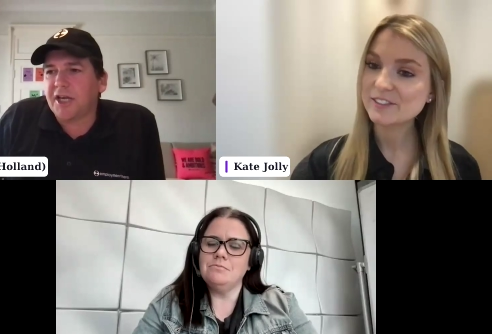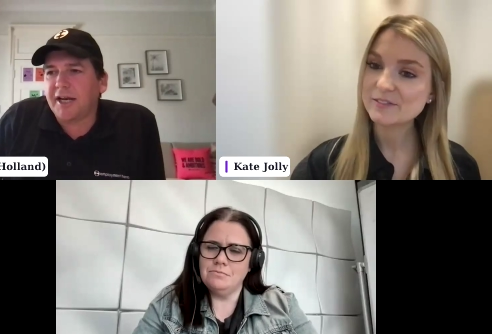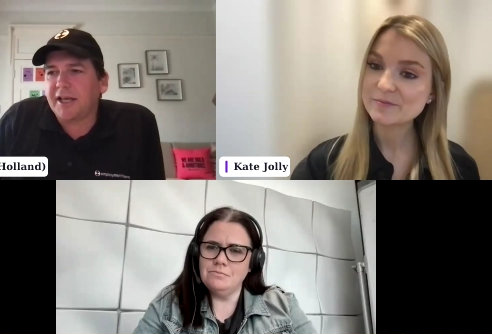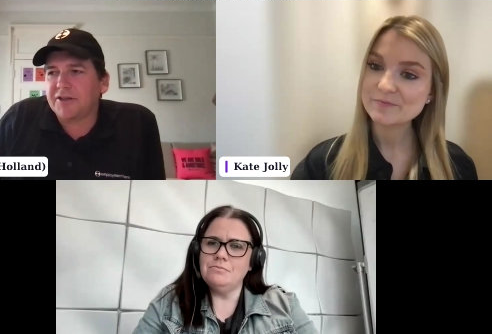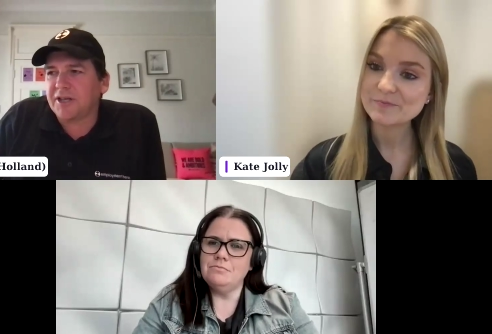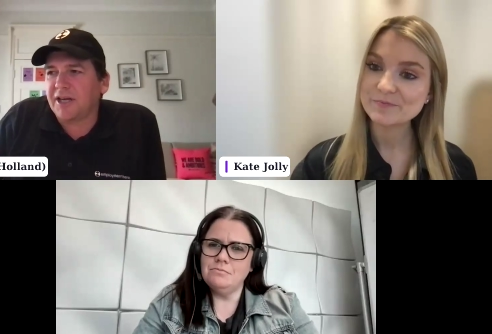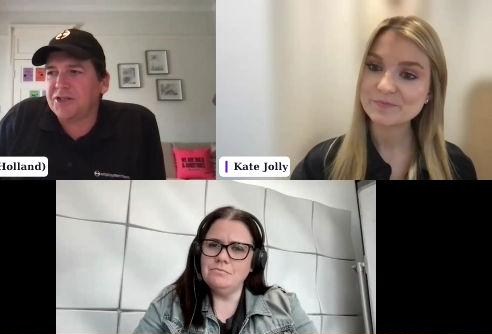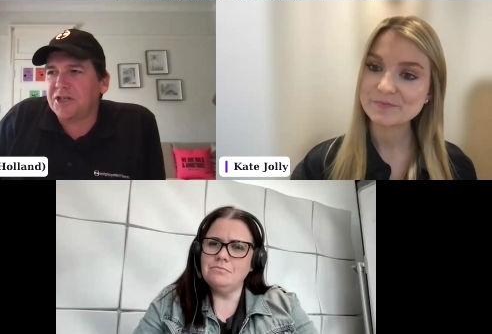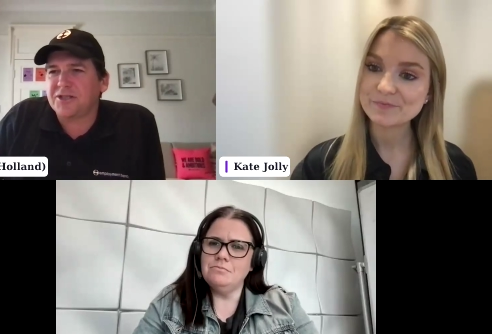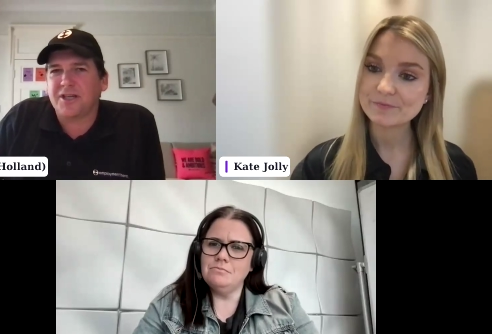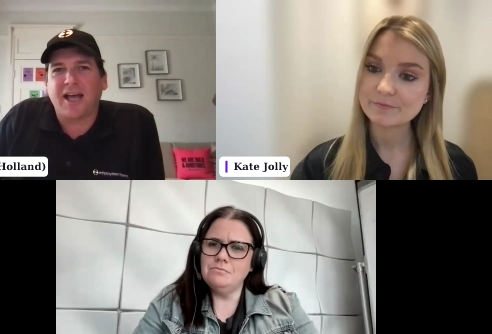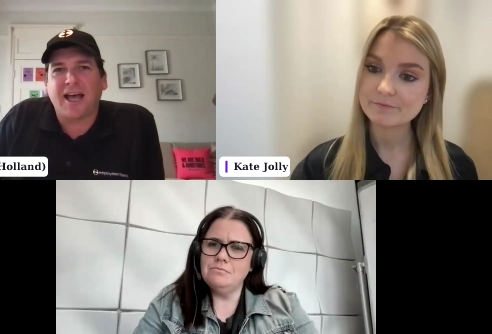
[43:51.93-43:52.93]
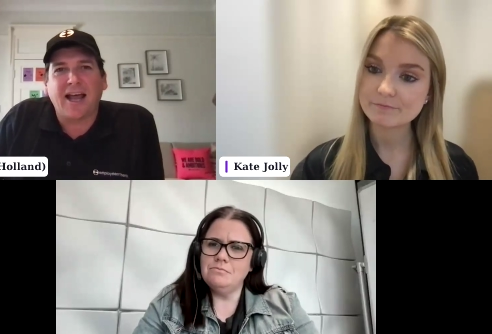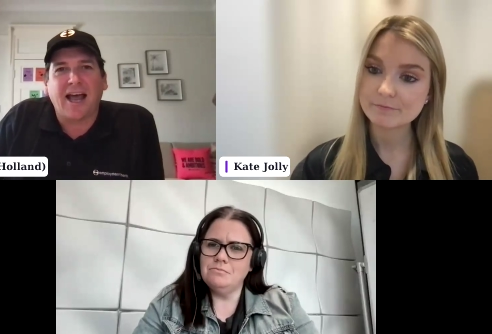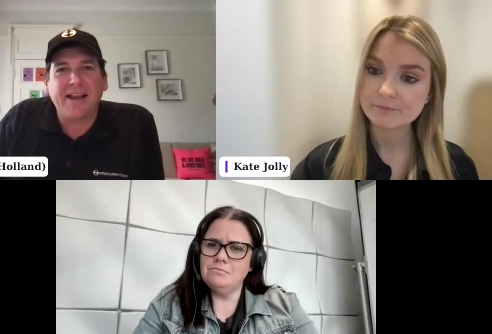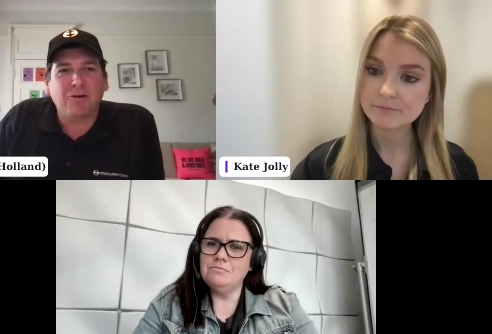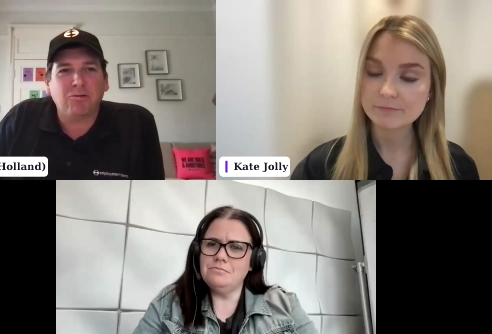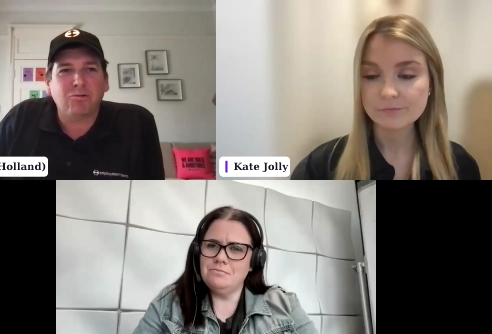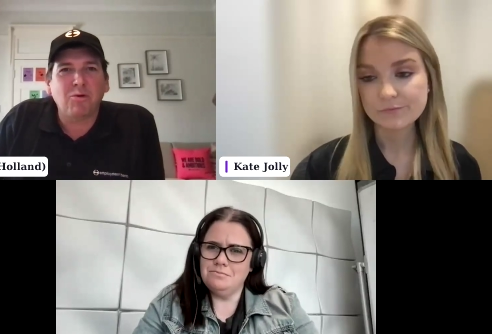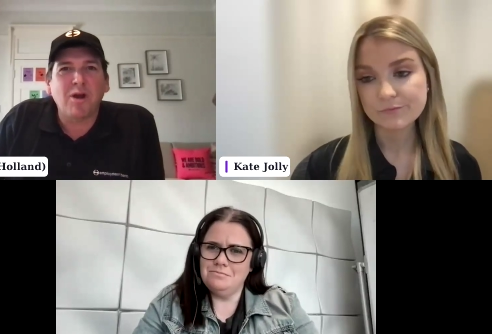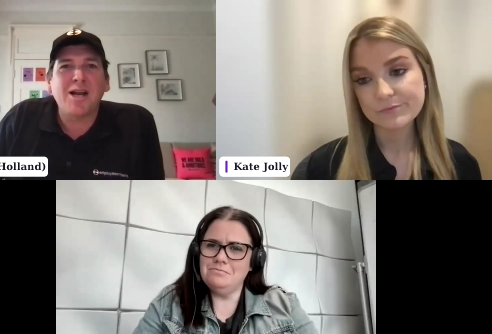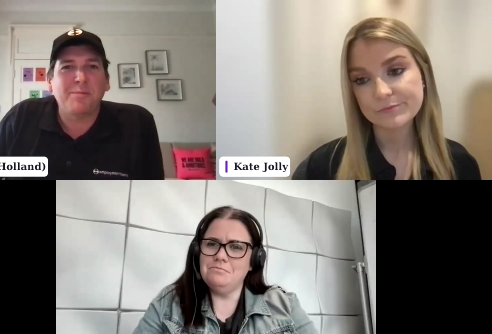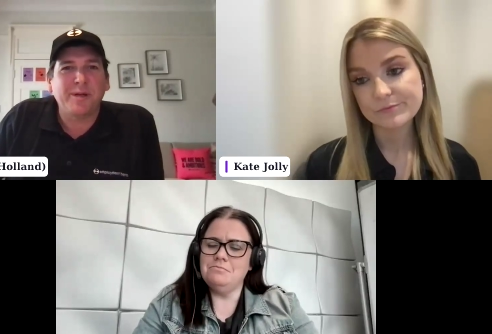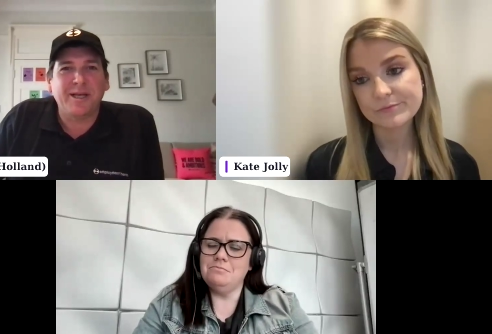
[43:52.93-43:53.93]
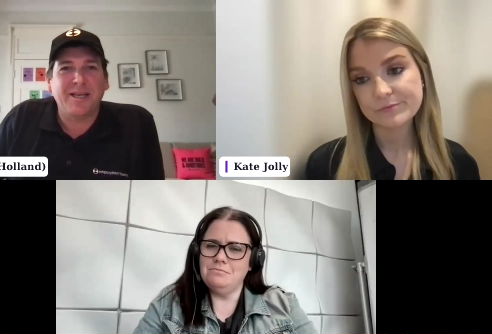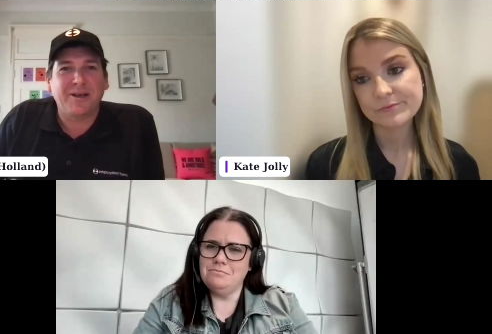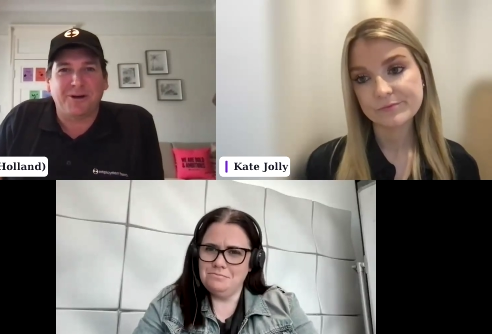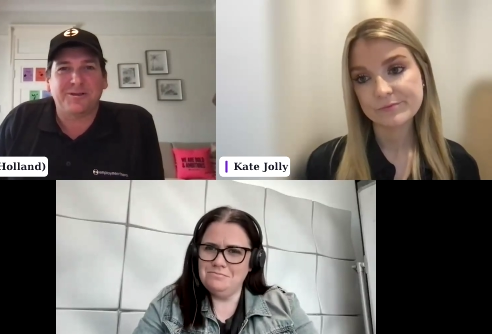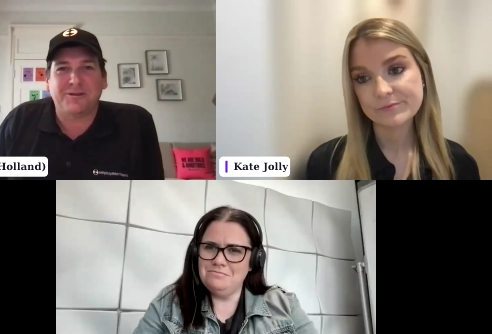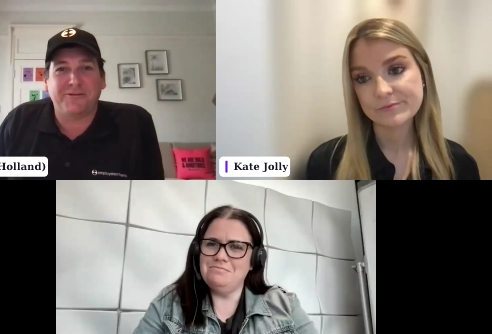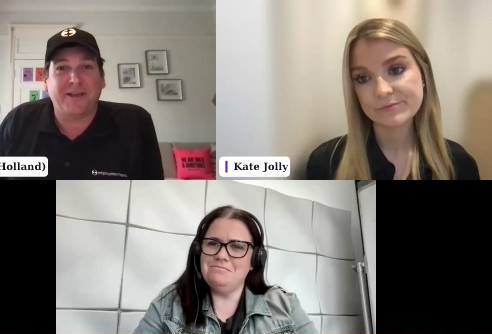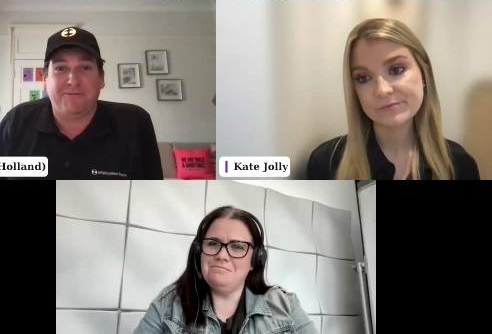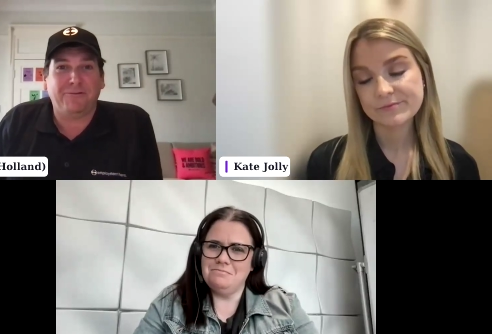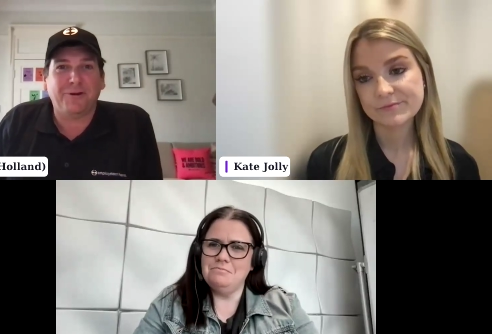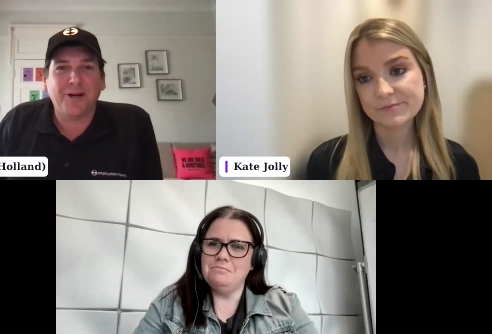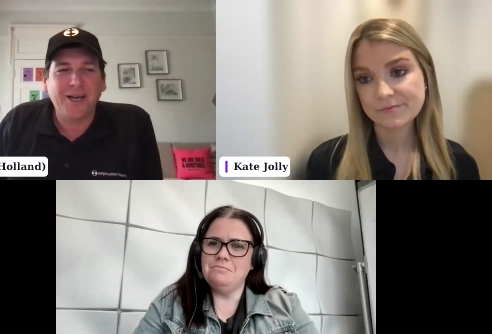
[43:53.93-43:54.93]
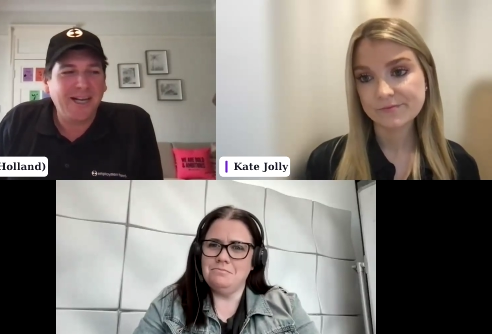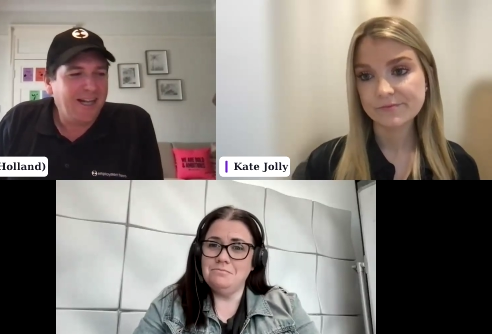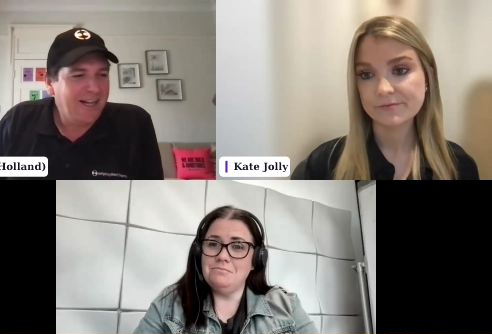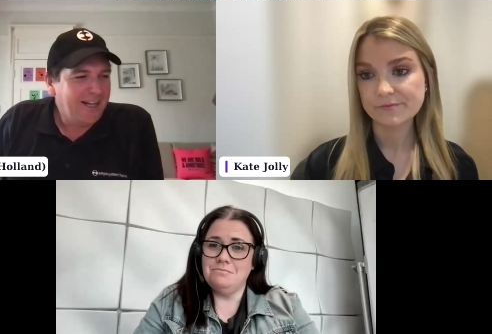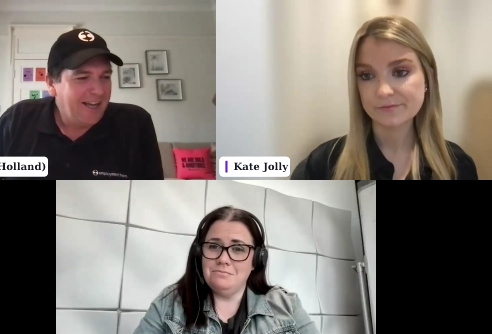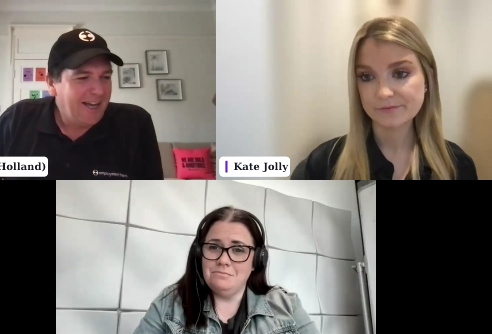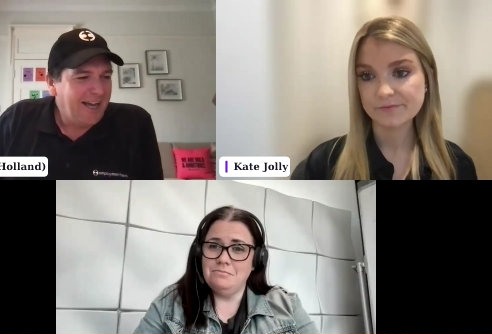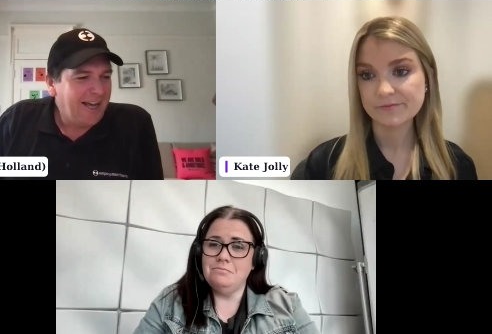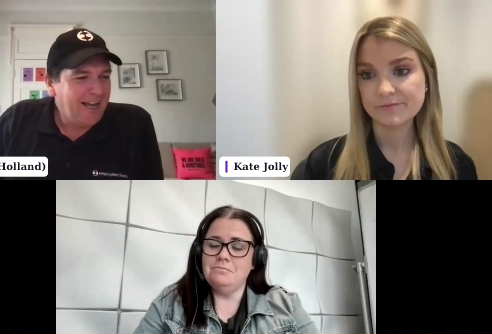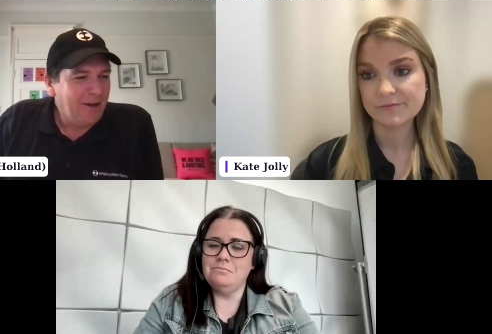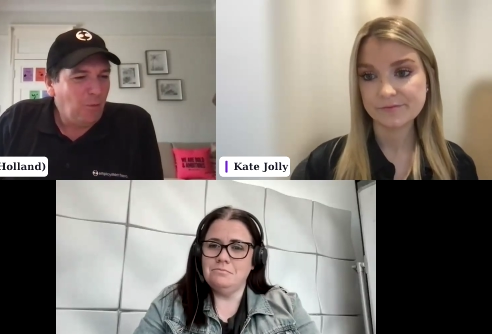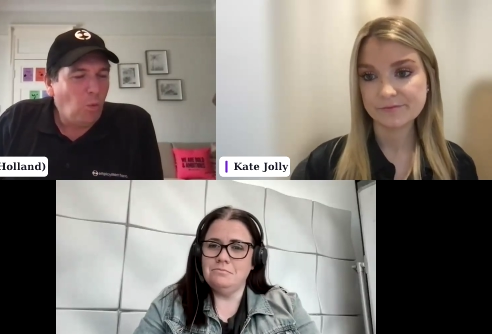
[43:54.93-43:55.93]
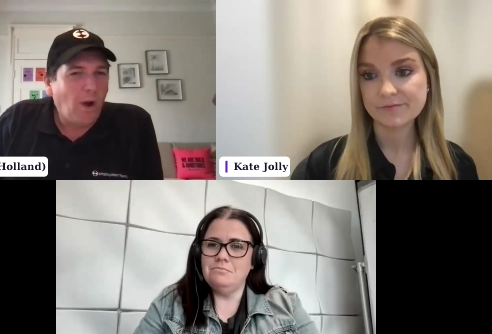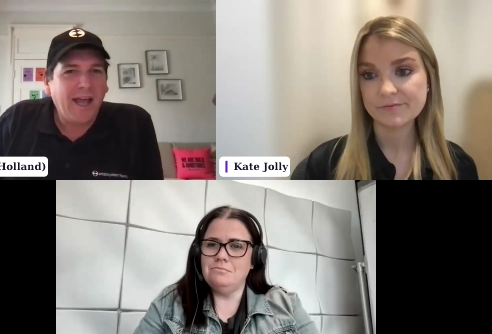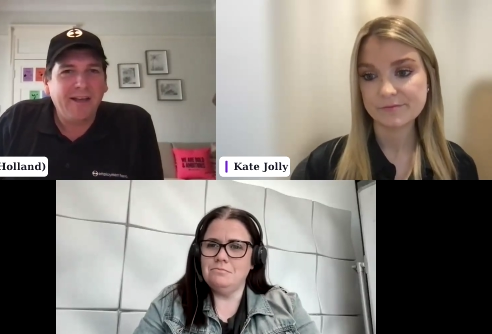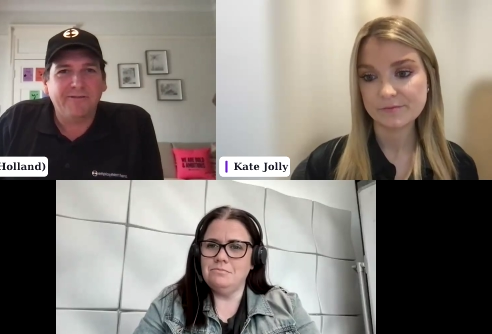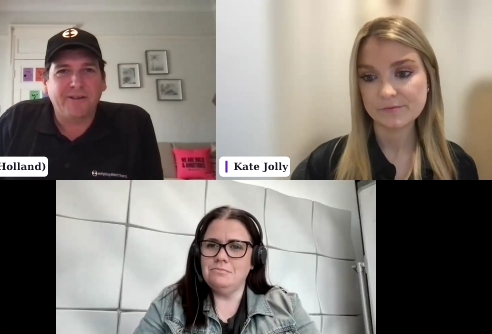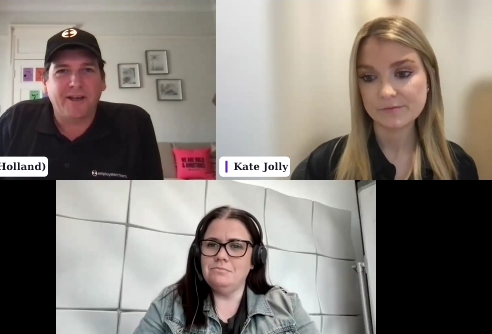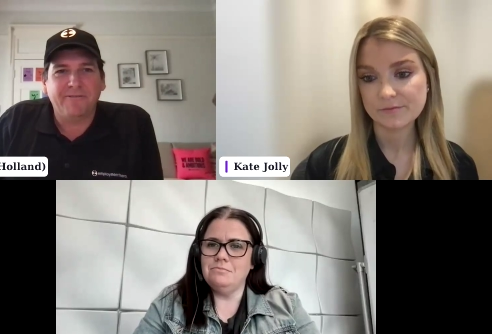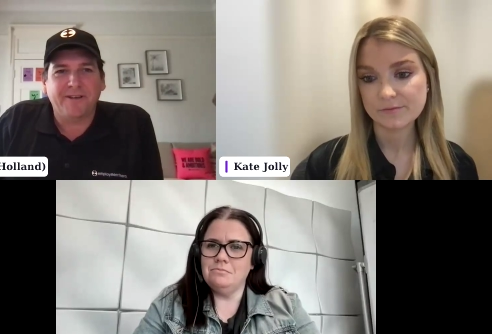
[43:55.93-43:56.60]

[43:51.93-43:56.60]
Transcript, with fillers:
Speaker 1: Shout outs are just a, an incredibly cost effect free uh, way of,